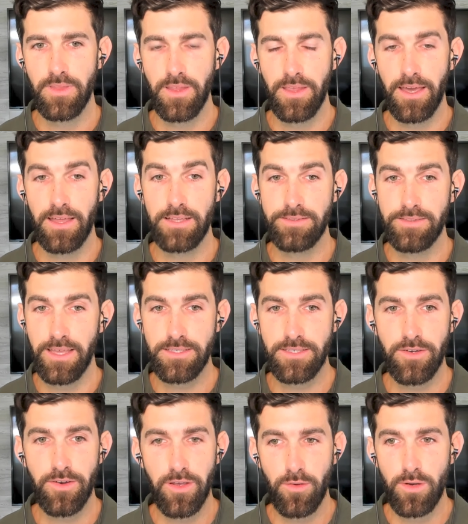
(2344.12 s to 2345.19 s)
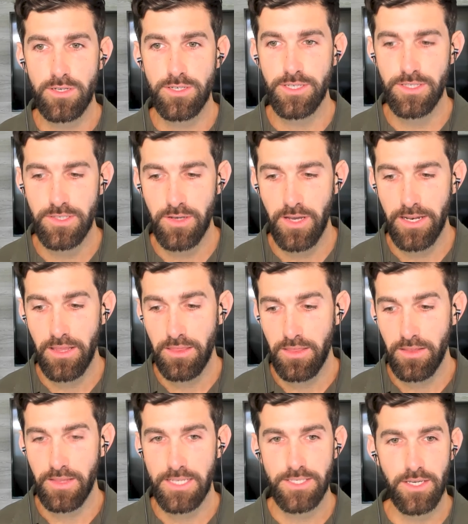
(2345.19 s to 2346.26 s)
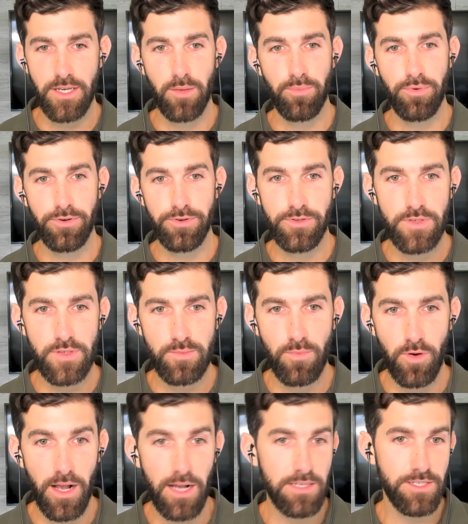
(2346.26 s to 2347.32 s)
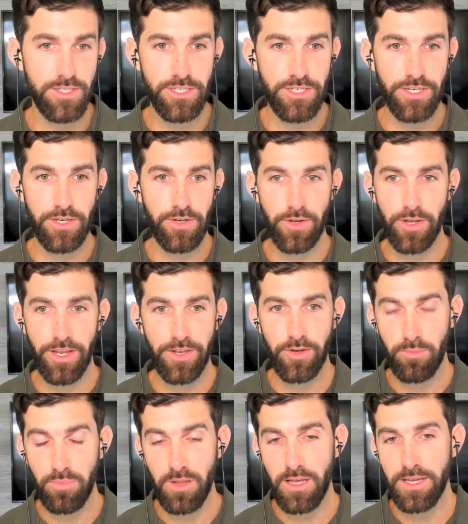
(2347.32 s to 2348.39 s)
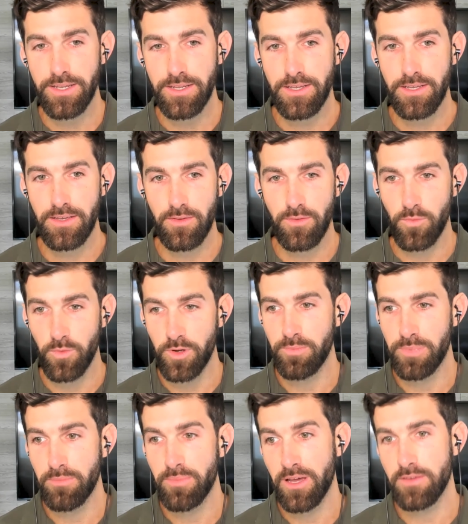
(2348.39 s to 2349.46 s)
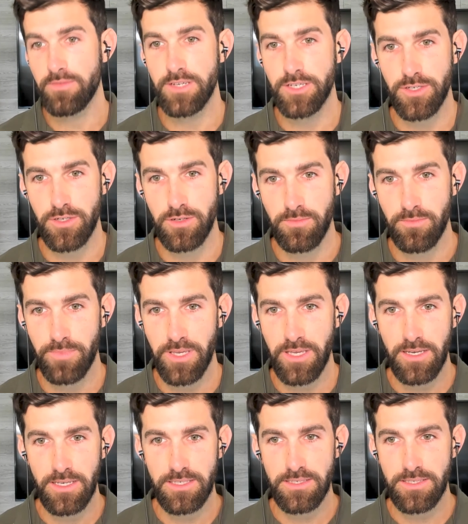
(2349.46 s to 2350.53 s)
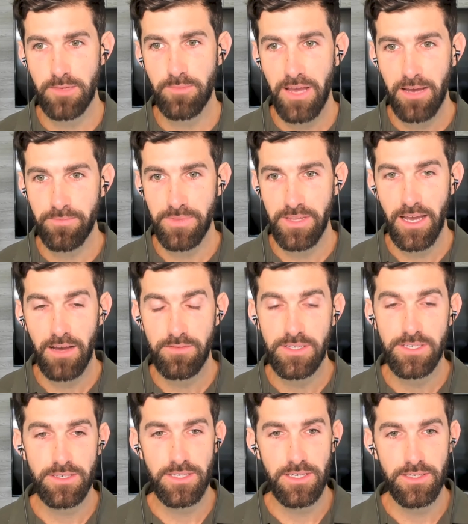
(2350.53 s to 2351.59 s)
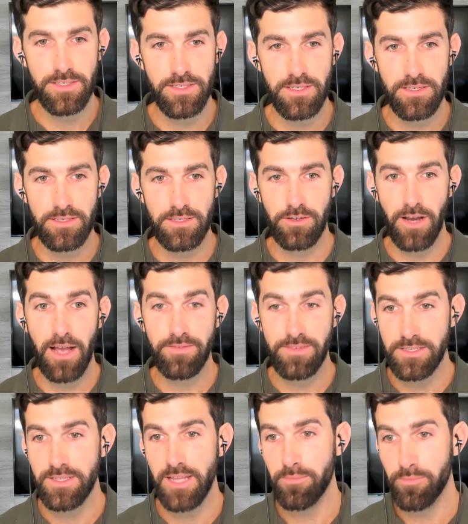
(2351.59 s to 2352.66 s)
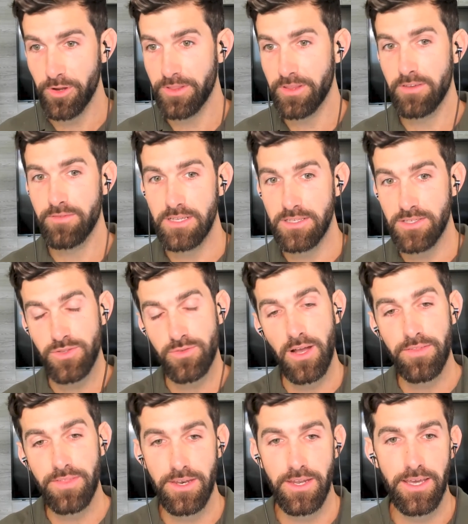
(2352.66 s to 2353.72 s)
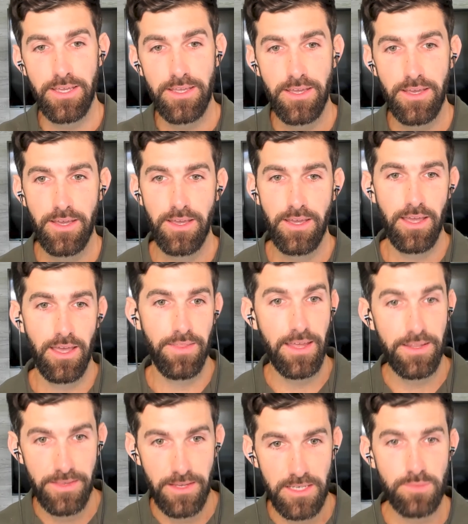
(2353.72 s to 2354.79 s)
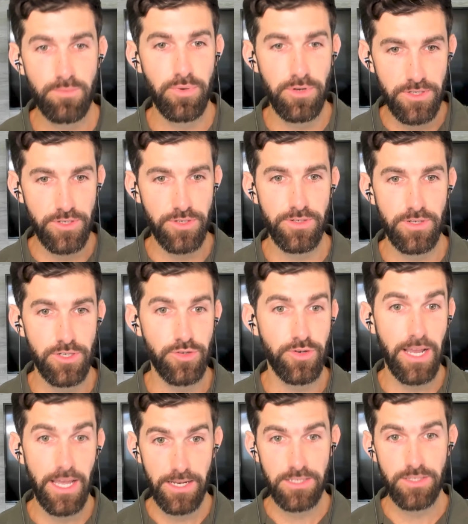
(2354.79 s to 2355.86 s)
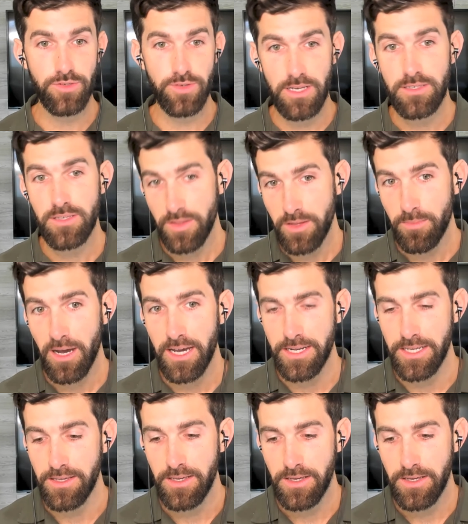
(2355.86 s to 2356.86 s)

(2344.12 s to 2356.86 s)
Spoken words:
Yeah, that's a great question. So anything that's going to produce more oxygen in your blood would be beneficial, because sleep apnea obviously is you're having stop breathing events throughout the night, and that does put a strain and stress on the body.